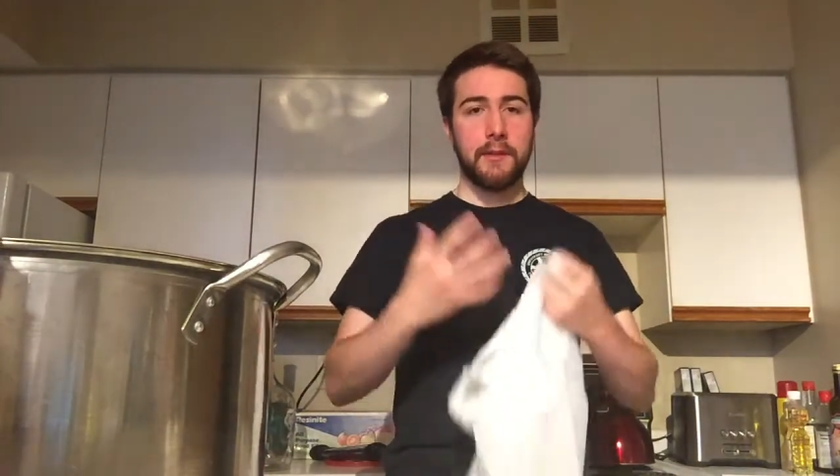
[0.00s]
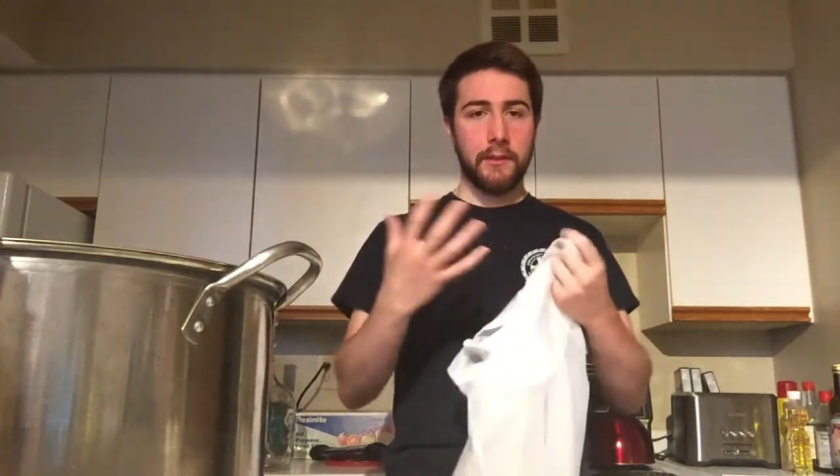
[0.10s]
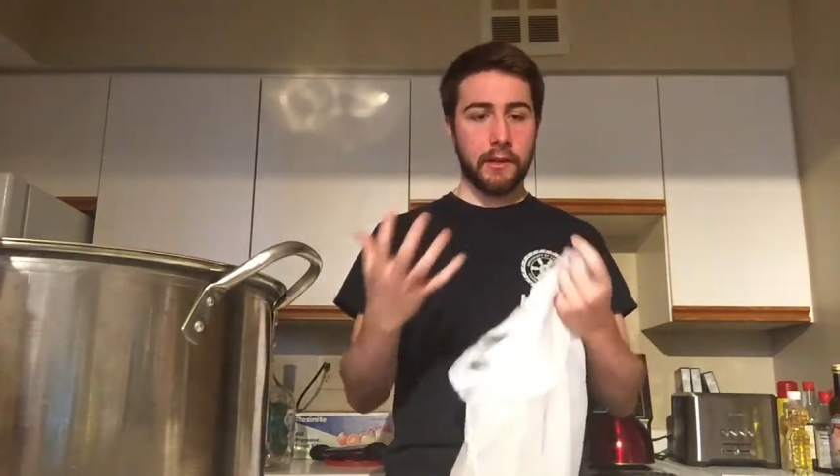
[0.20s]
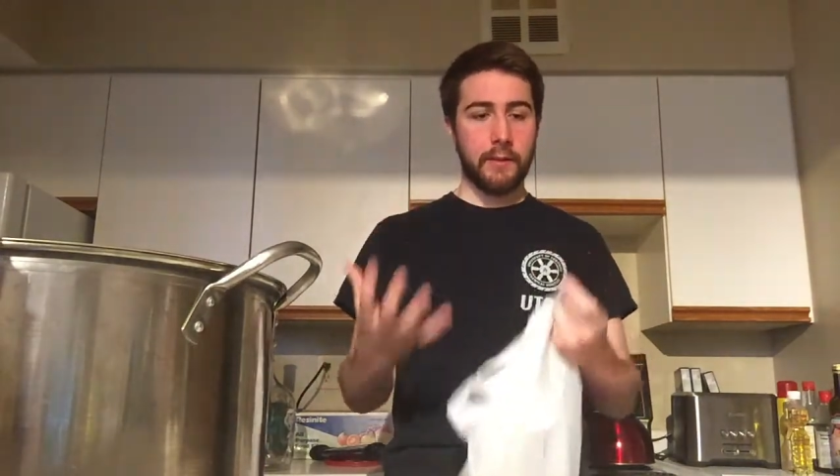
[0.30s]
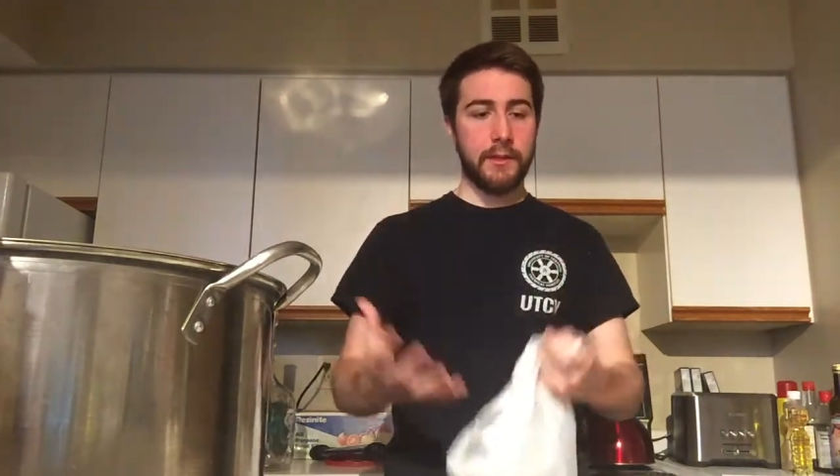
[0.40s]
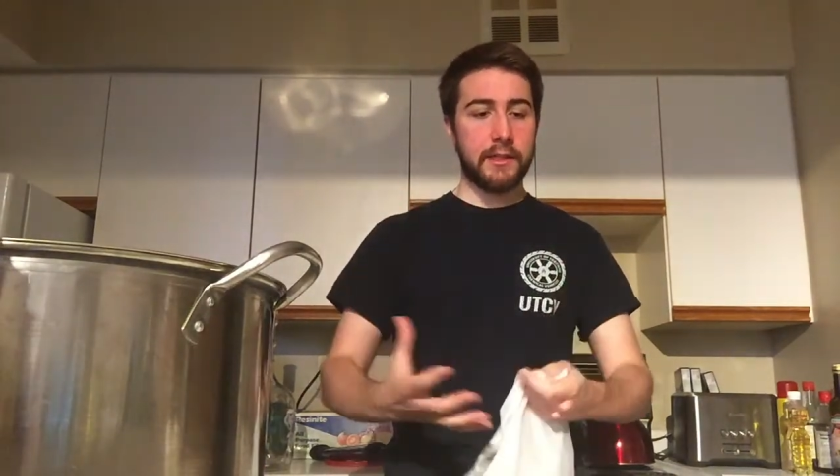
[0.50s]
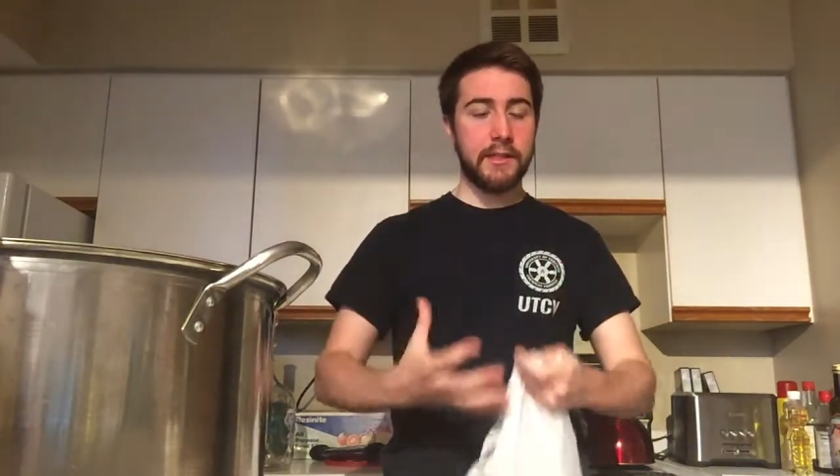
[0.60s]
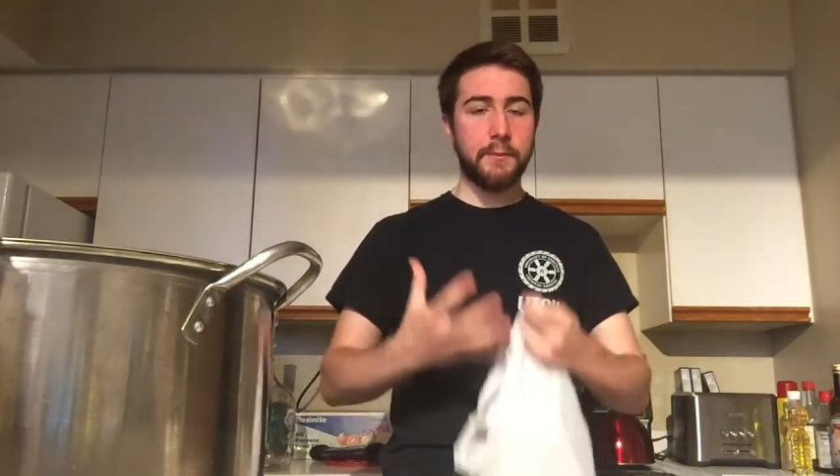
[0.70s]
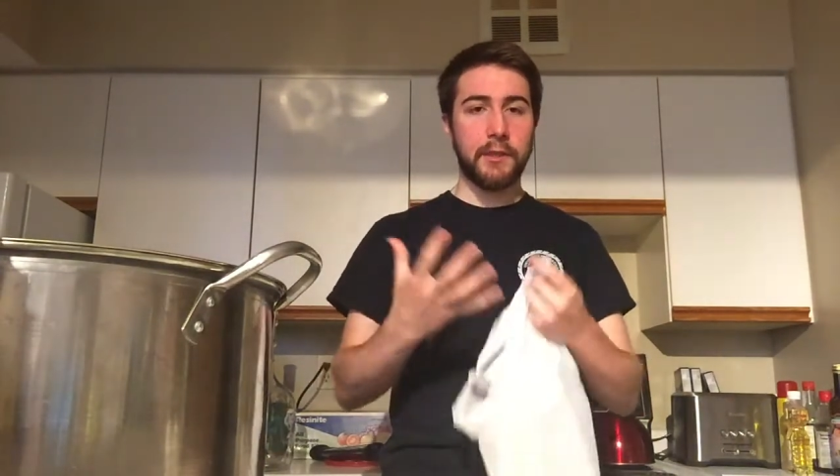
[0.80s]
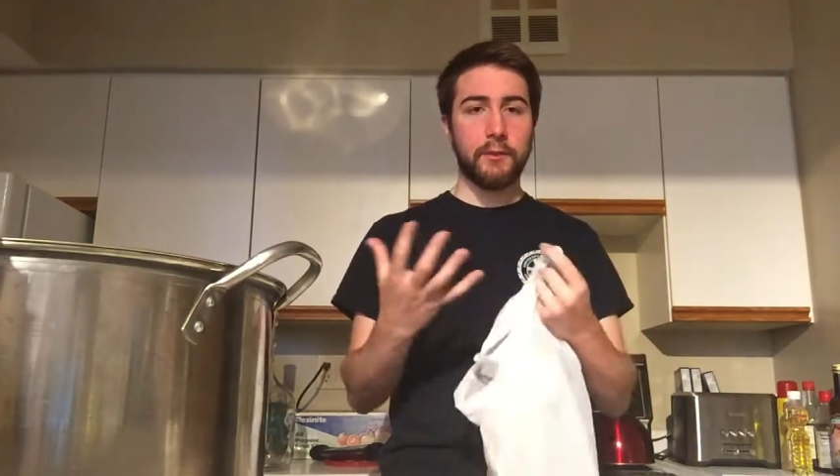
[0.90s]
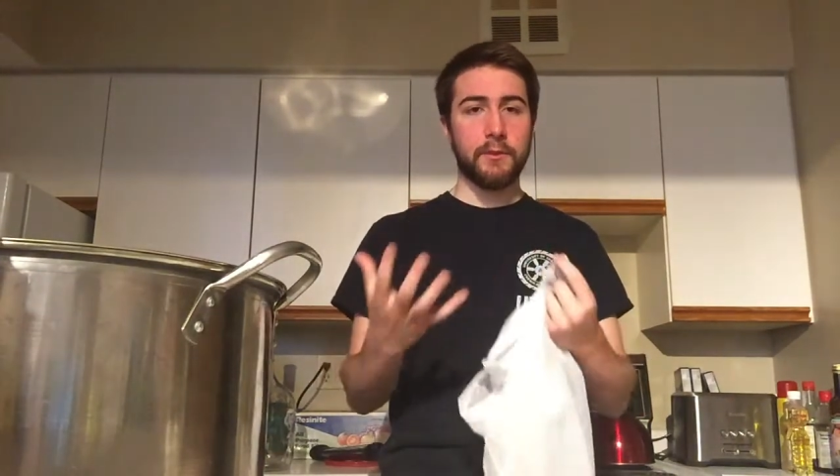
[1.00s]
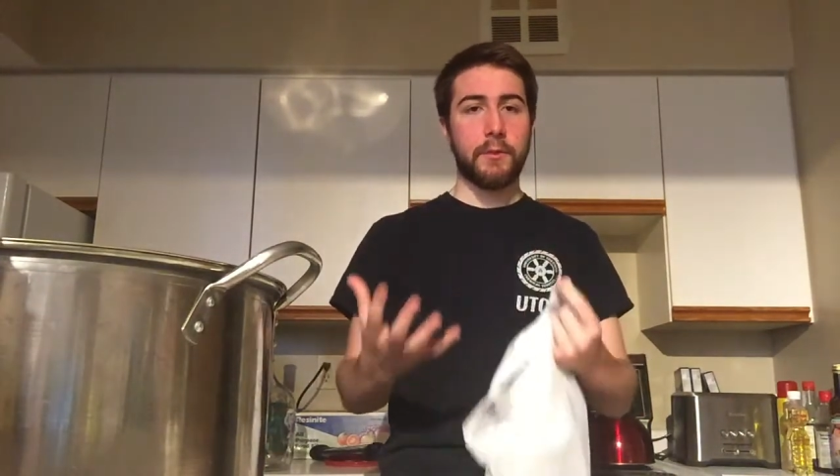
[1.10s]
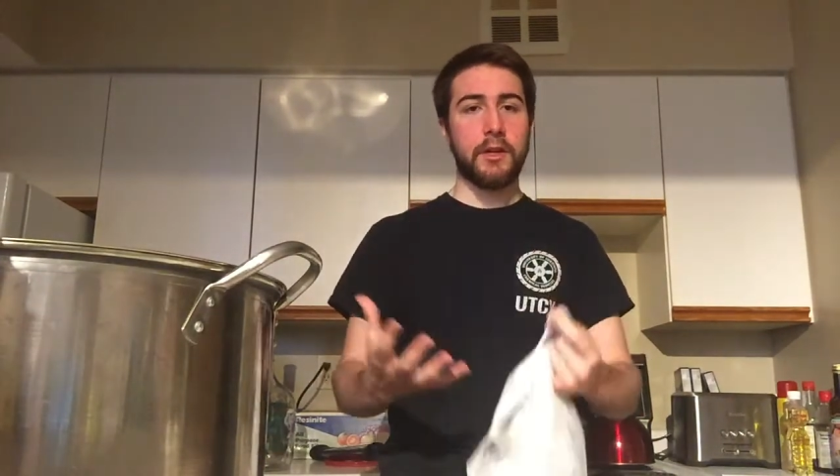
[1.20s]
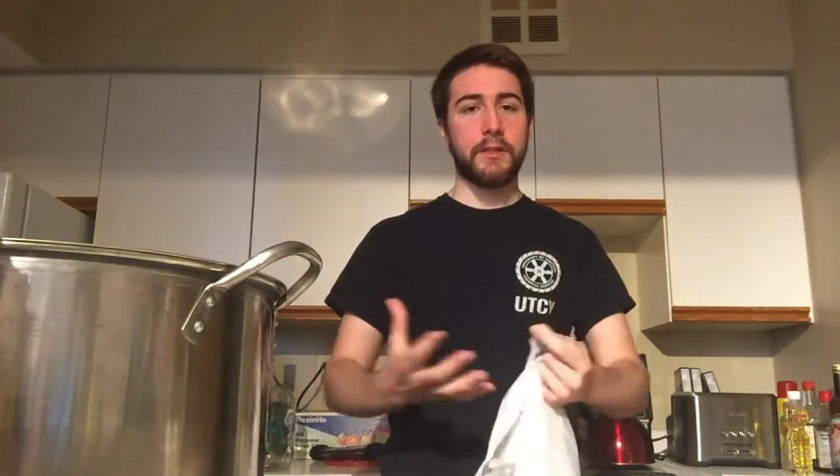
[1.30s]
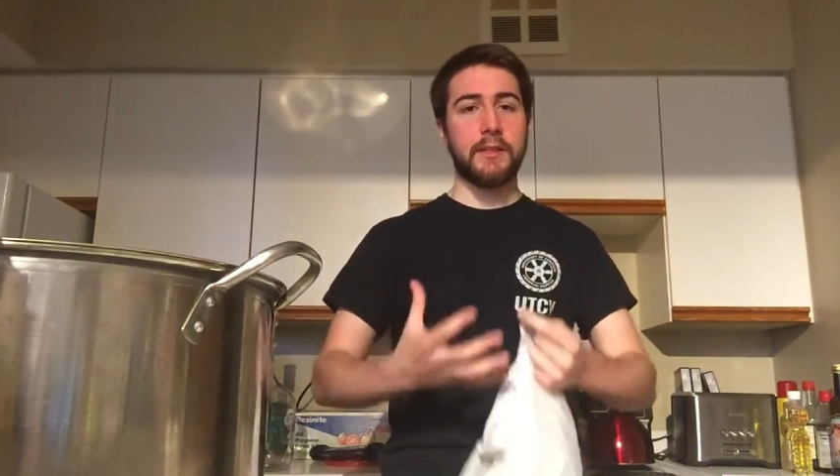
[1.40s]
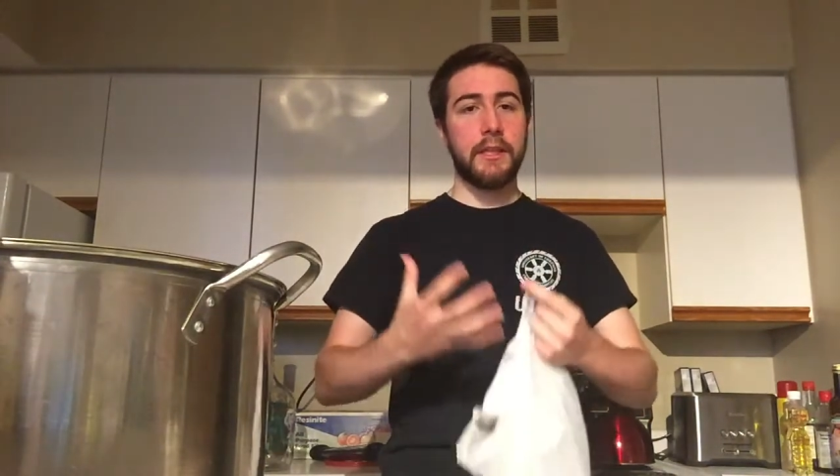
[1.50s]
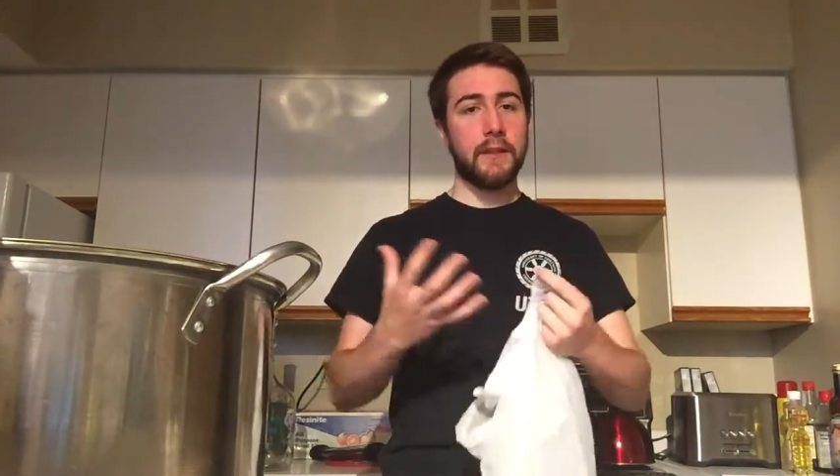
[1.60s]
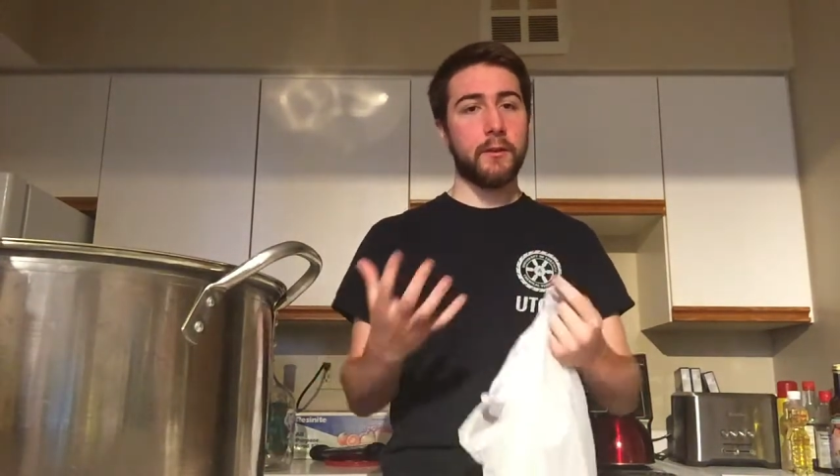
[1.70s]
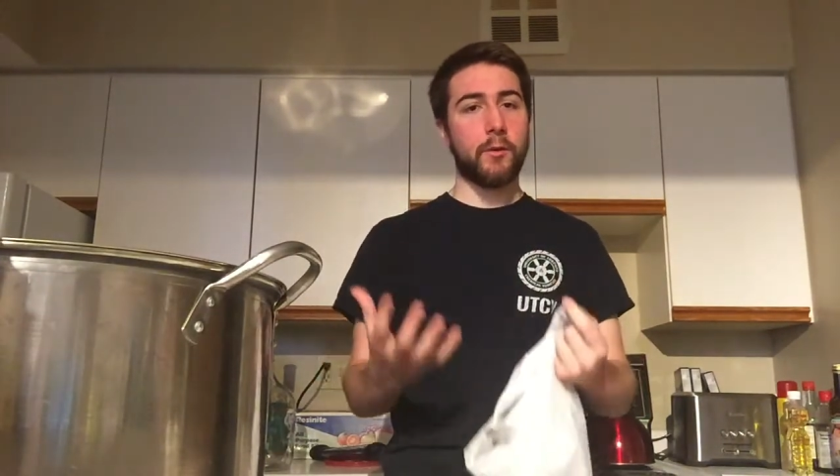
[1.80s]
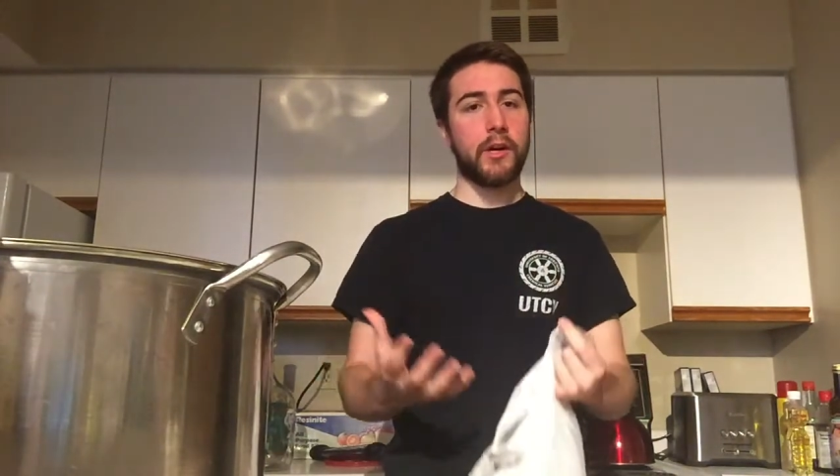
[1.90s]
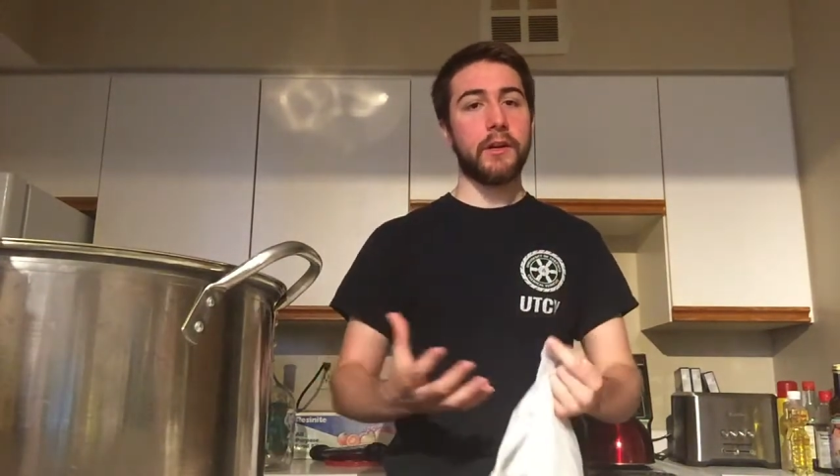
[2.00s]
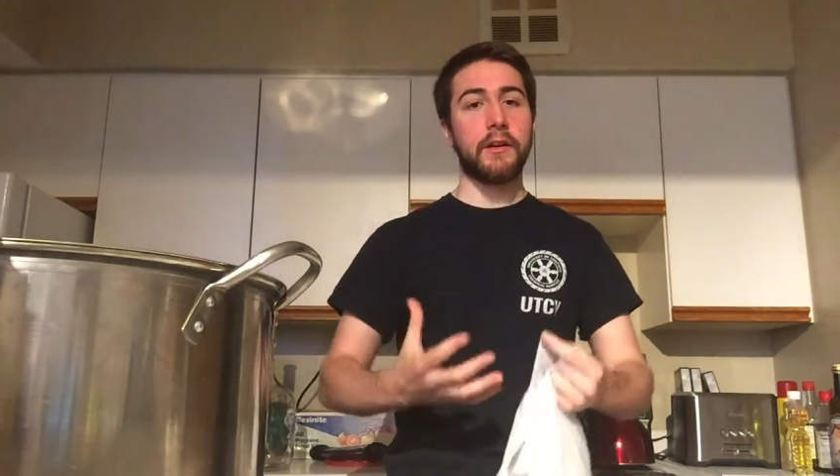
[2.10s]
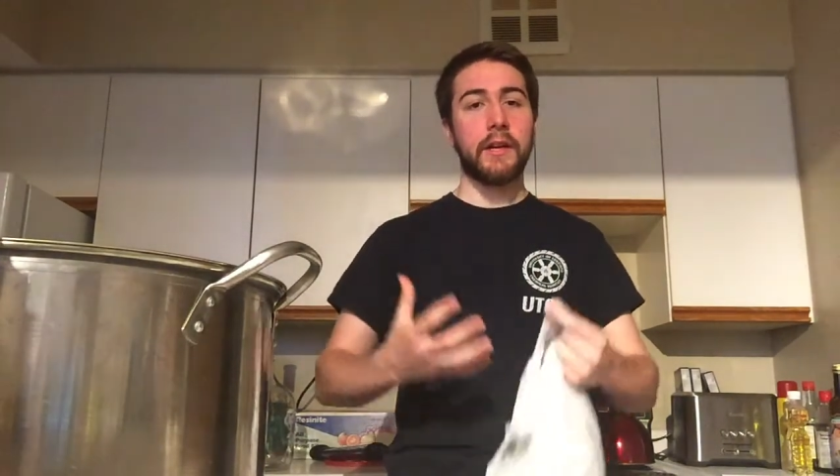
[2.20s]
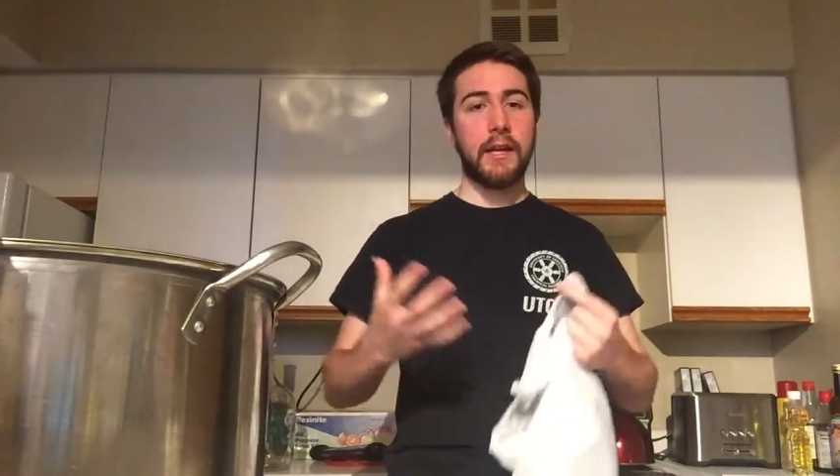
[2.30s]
You're going to be steeping those malts in the water,